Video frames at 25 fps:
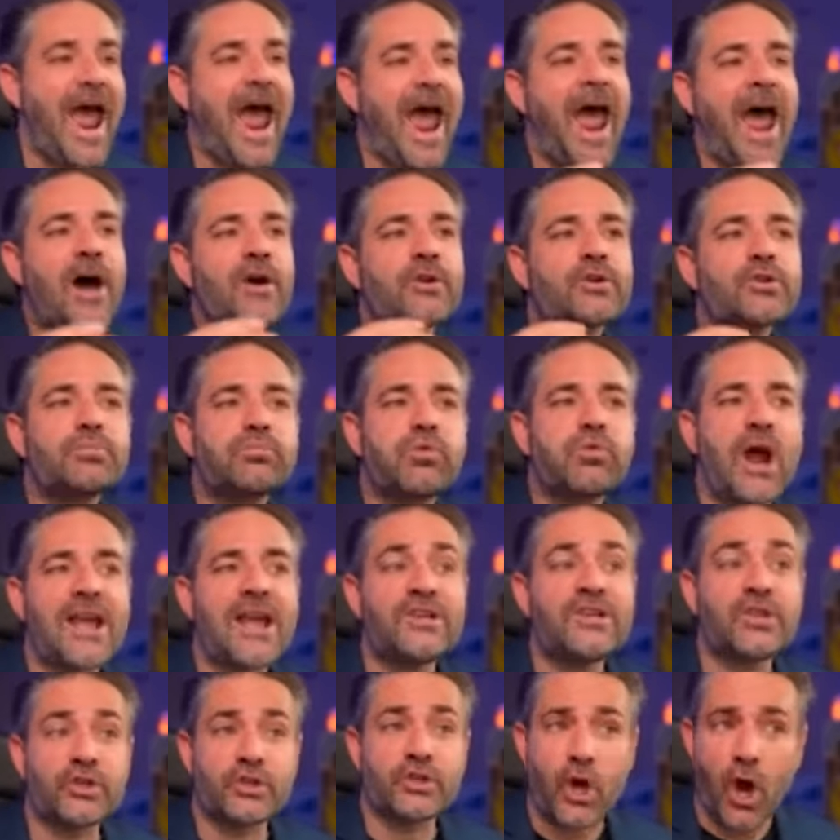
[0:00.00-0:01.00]
House
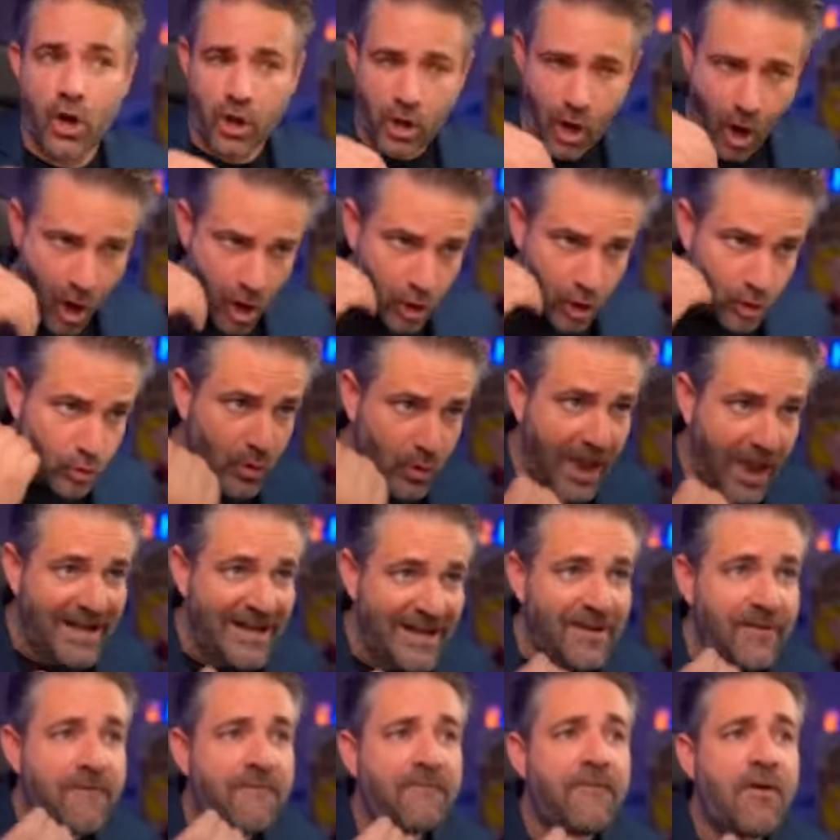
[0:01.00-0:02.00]
prices are
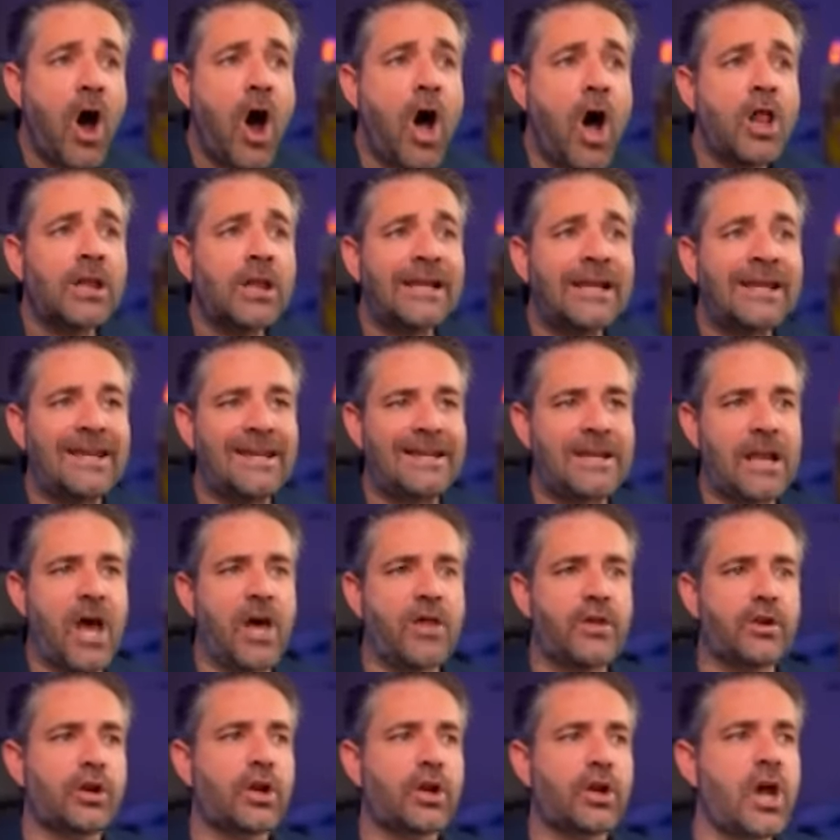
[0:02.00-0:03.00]
already falling in
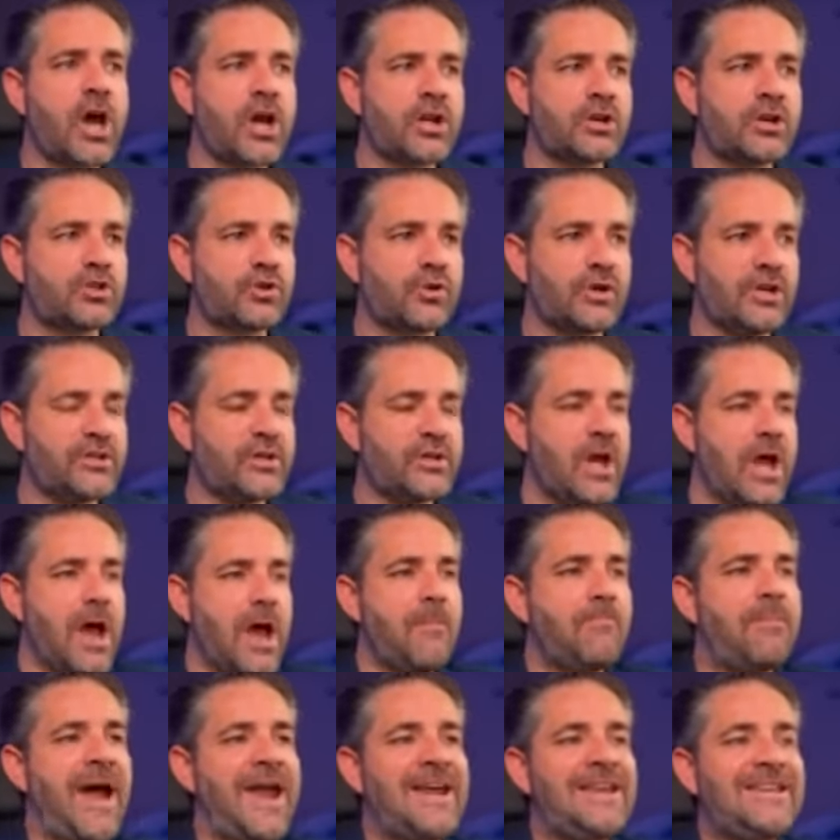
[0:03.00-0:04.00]
other countries
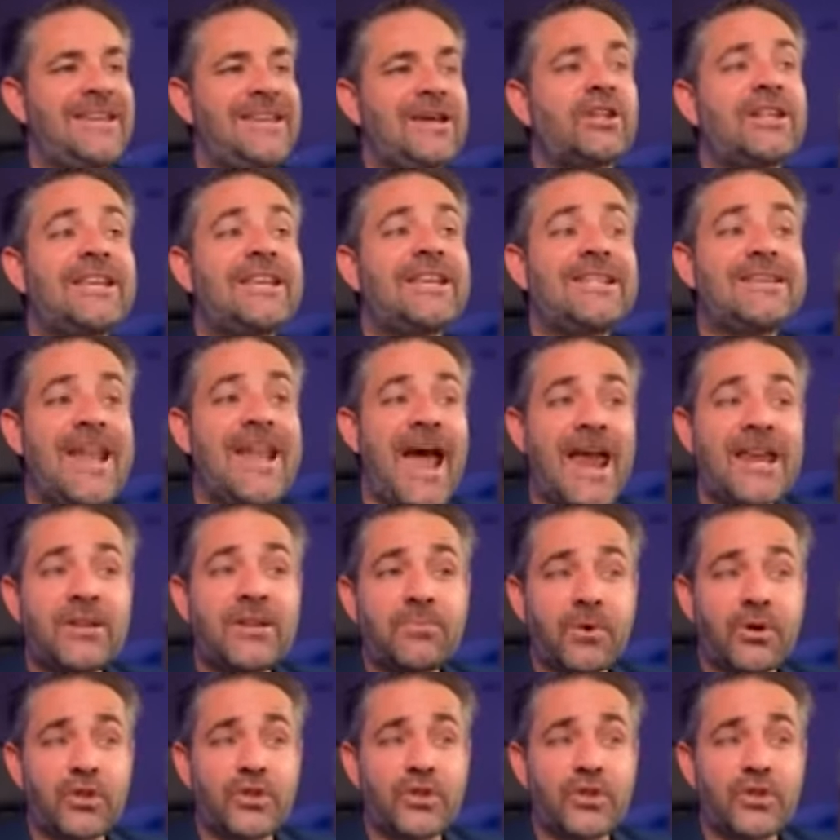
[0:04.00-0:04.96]
by nearly 9%